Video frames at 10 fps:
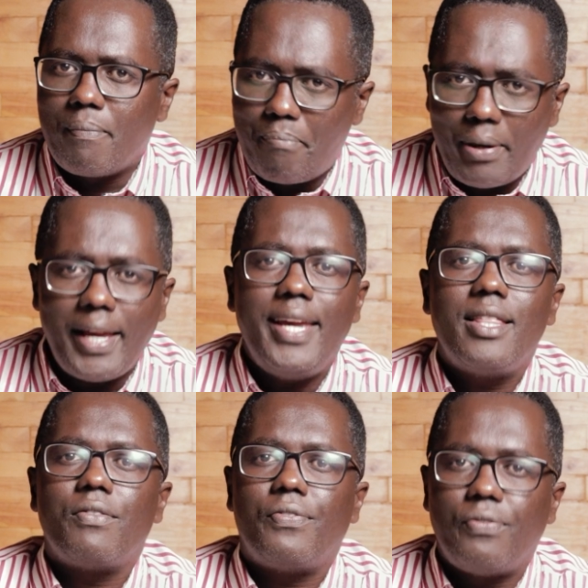Pay
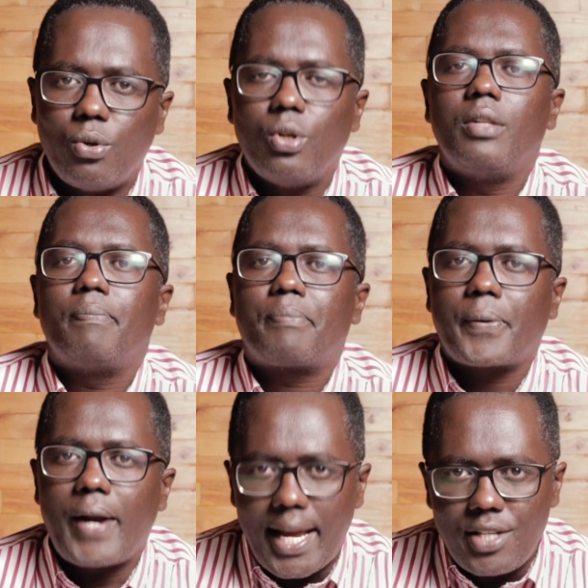the full
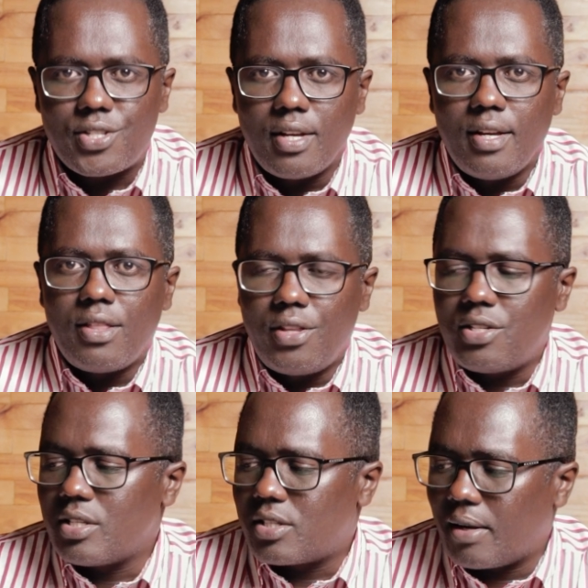price. This
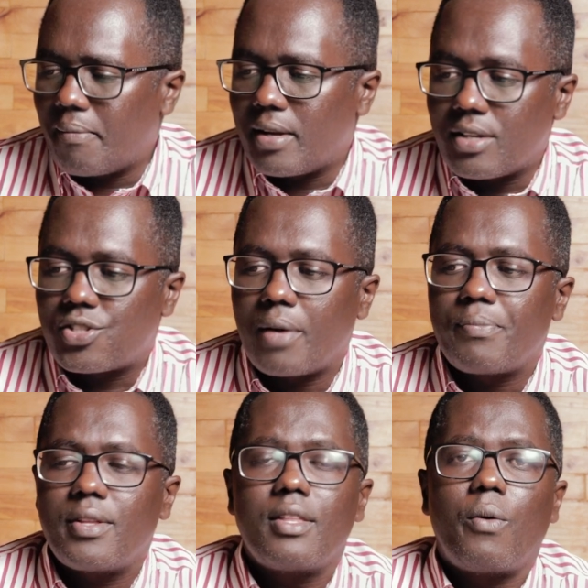is
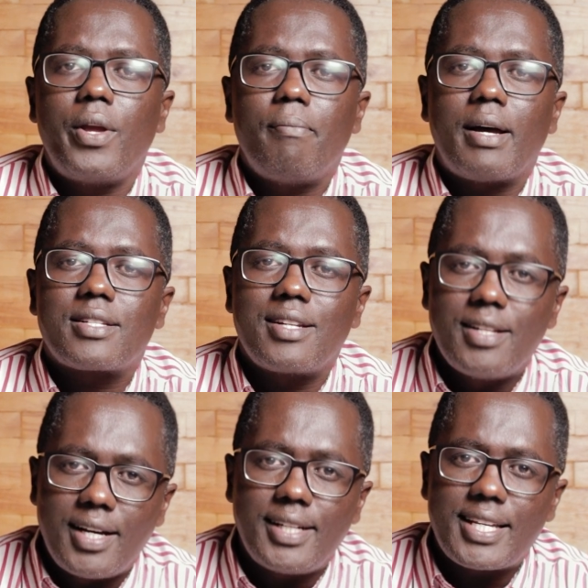something that we must
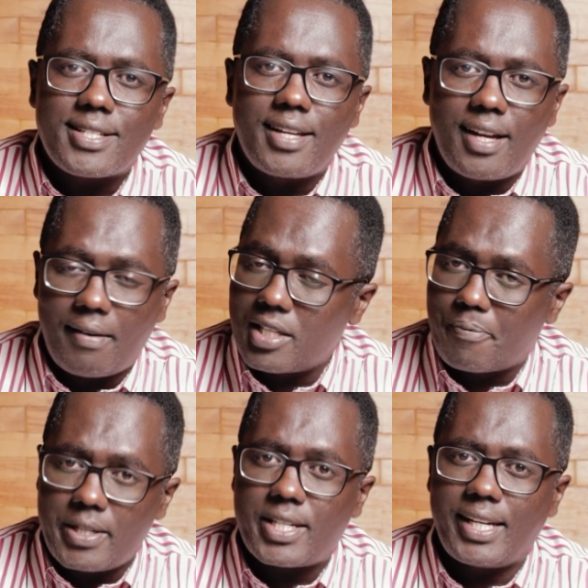learn,
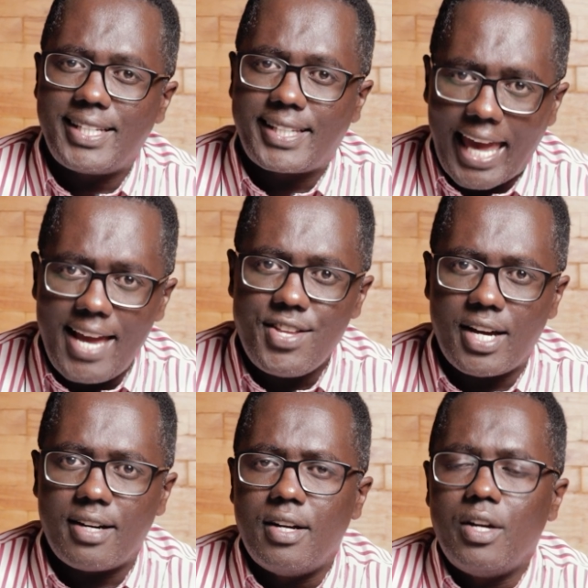especially in
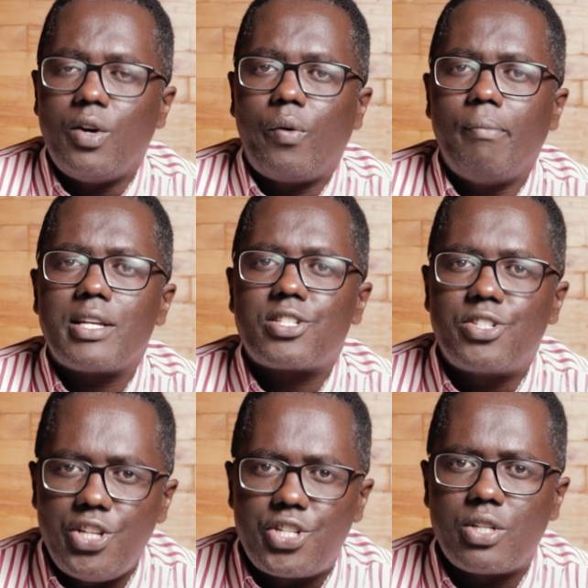Kenya. We must
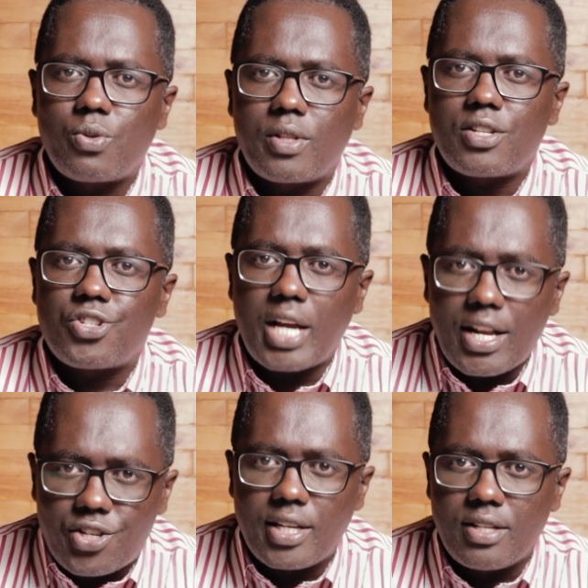teach it to the
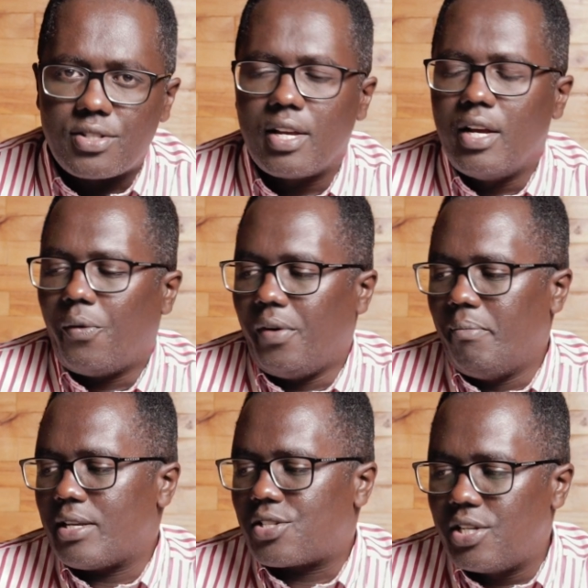churches. We
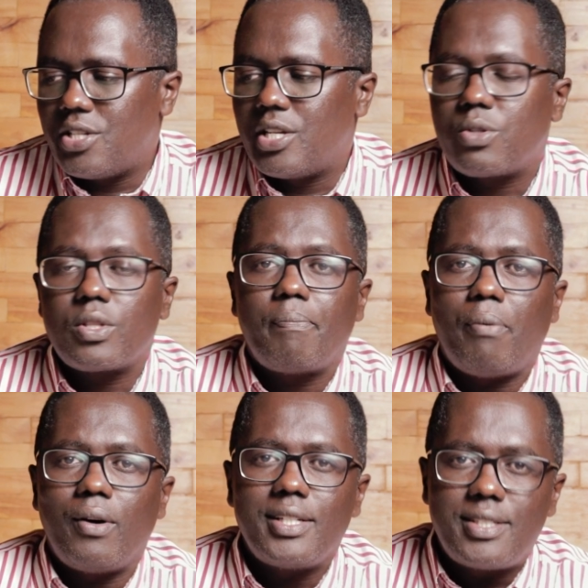must teach it to the
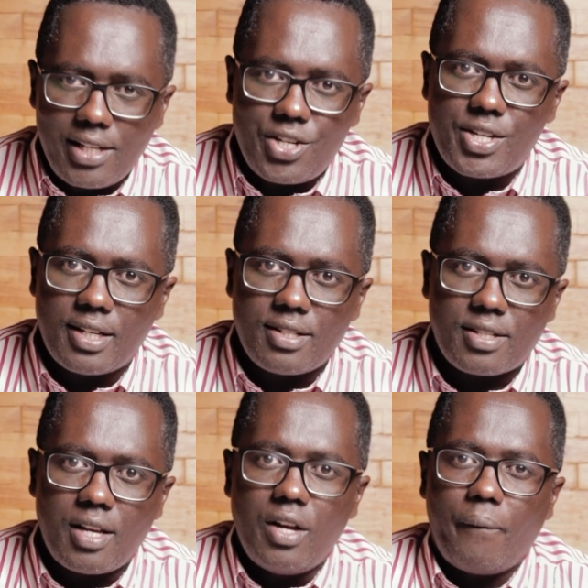politicians.
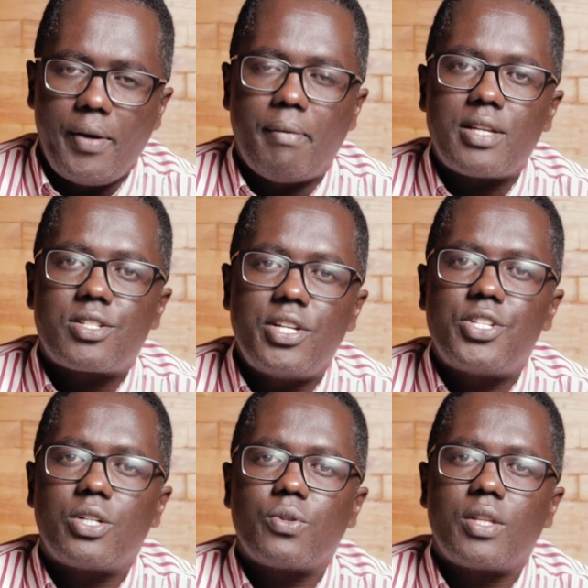We must
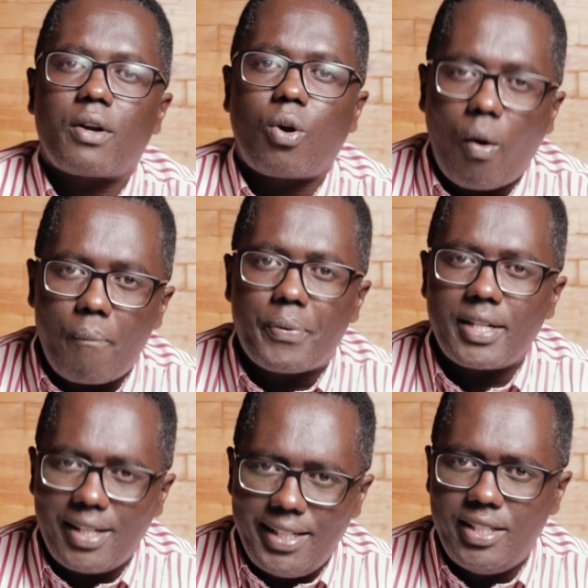teach it to the
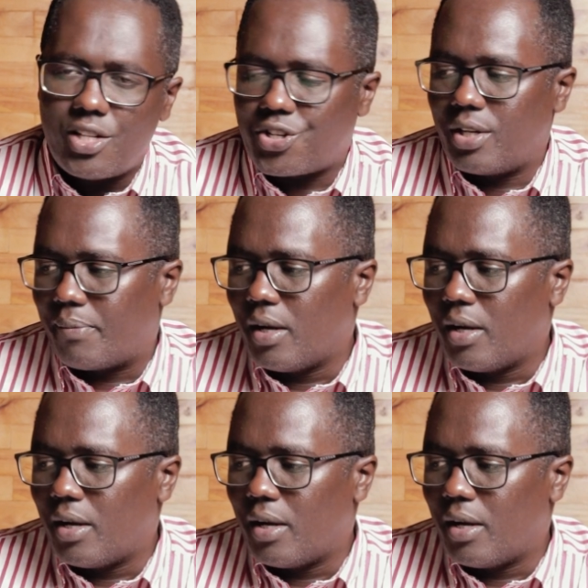corporate leadership.